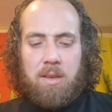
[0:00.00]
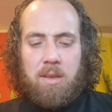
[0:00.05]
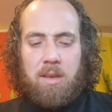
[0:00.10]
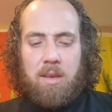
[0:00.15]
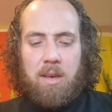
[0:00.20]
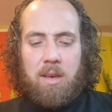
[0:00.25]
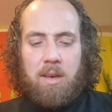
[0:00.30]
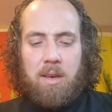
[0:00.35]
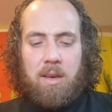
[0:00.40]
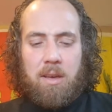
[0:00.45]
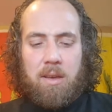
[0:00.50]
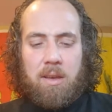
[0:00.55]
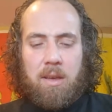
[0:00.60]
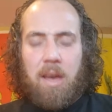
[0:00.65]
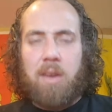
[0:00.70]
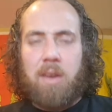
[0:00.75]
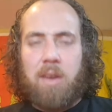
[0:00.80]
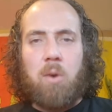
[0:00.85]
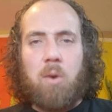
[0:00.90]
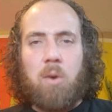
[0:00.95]

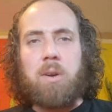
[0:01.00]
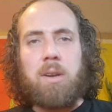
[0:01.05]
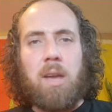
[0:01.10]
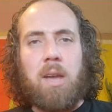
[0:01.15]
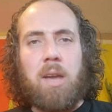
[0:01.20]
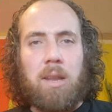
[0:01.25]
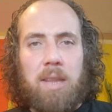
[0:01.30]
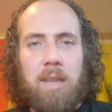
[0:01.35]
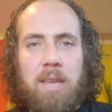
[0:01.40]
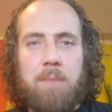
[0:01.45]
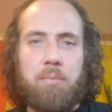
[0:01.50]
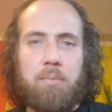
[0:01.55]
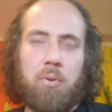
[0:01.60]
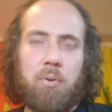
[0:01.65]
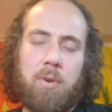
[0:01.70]
I call it elite